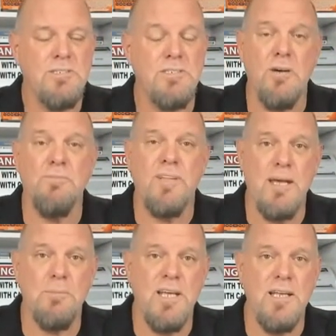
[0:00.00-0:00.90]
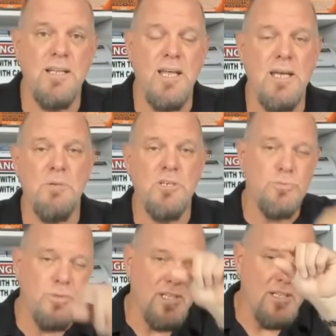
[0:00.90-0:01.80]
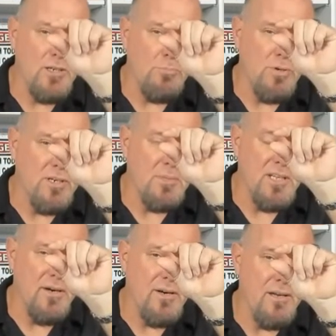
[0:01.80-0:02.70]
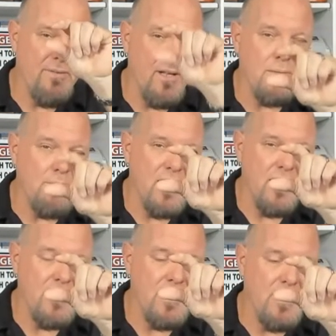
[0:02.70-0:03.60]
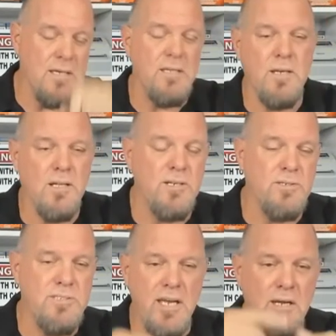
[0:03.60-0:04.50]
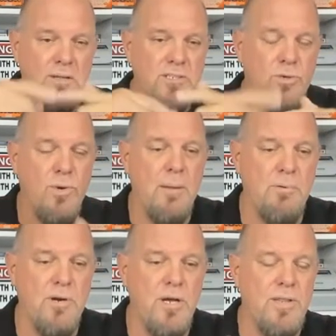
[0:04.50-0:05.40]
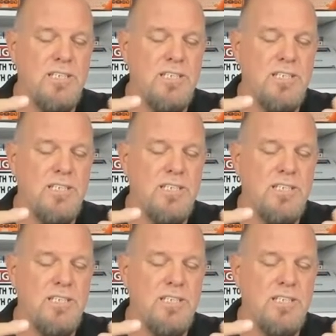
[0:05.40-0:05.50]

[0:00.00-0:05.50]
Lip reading: self-laminating labels with a little printable area followed by the clear tail that you wrap around.